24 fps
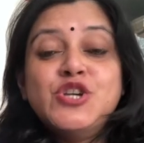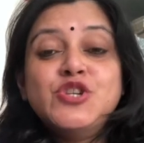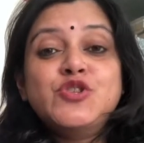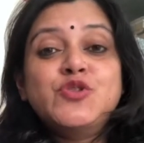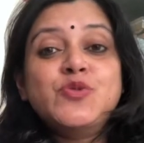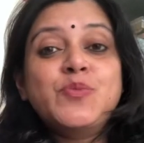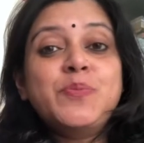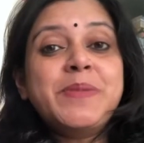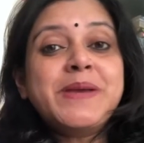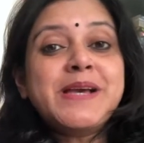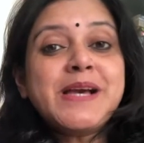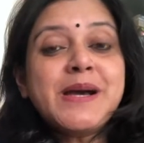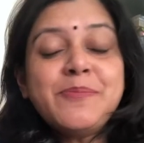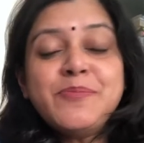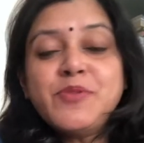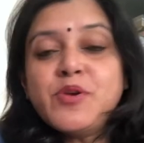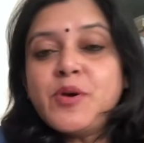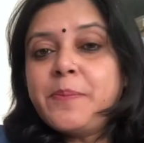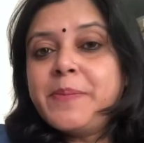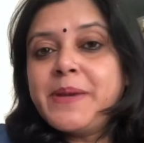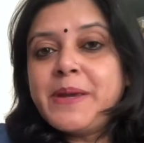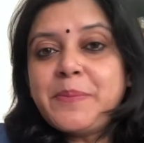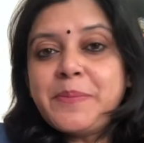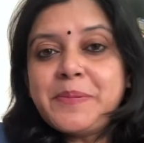to pick up your
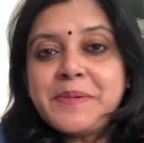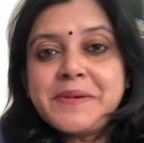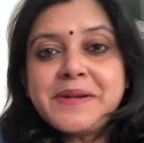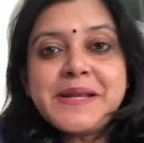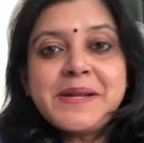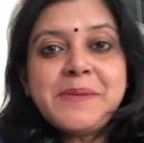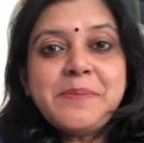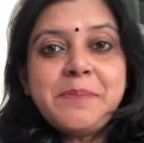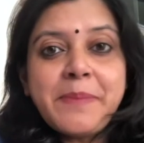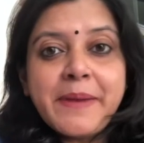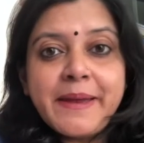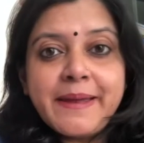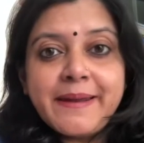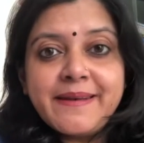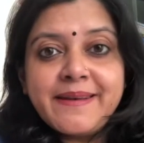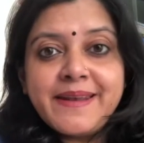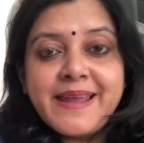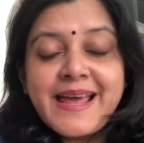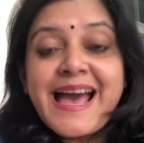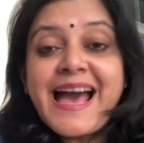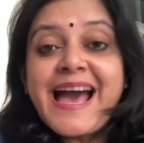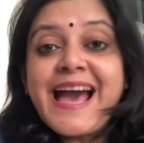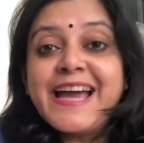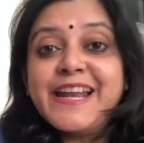paper and pen
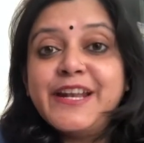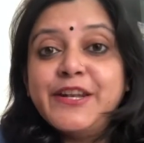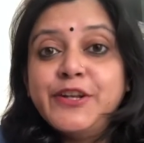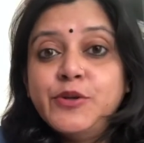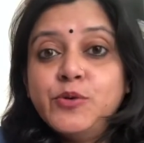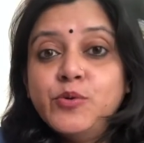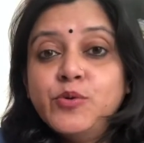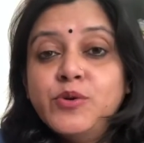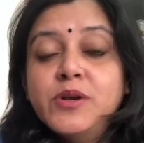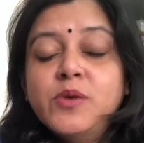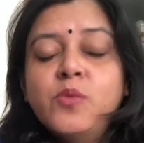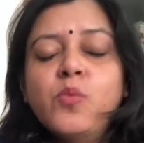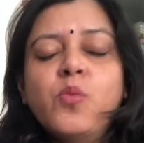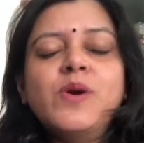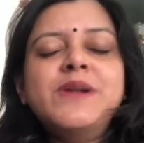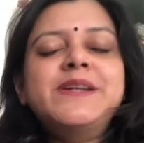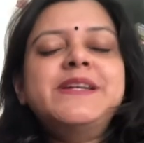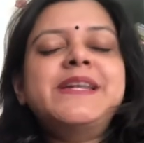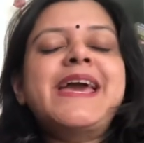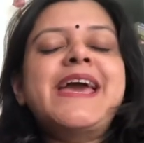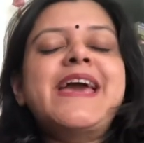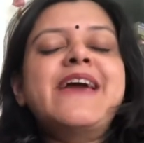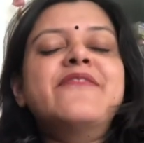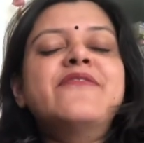and doodle
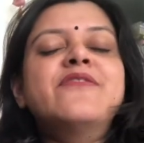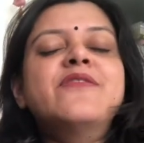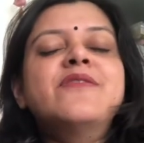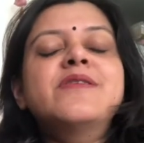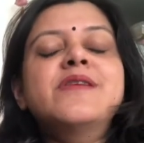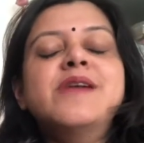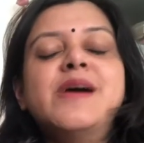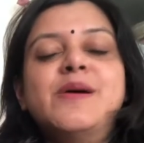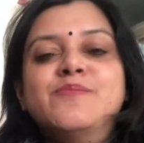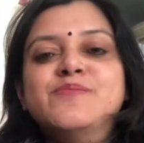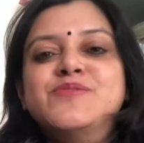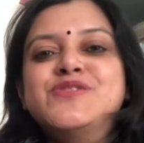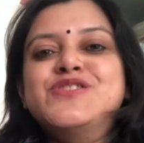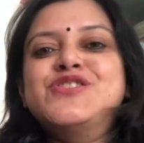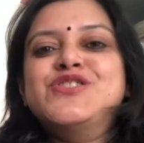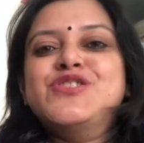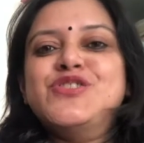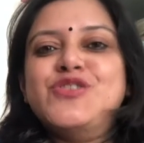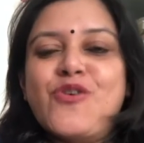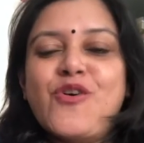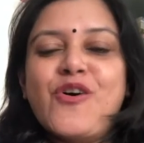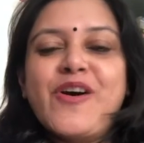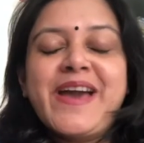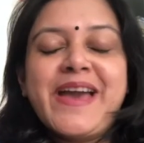whatever comes to
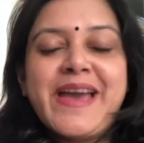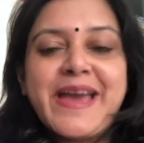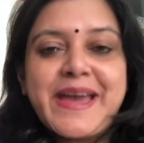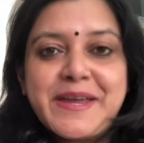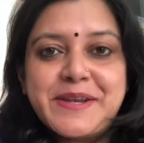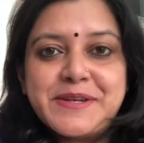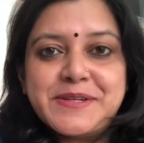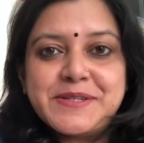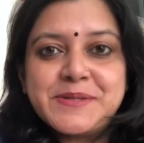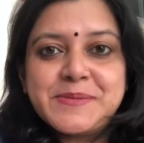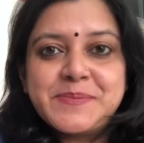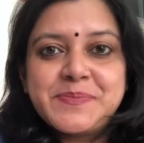your head.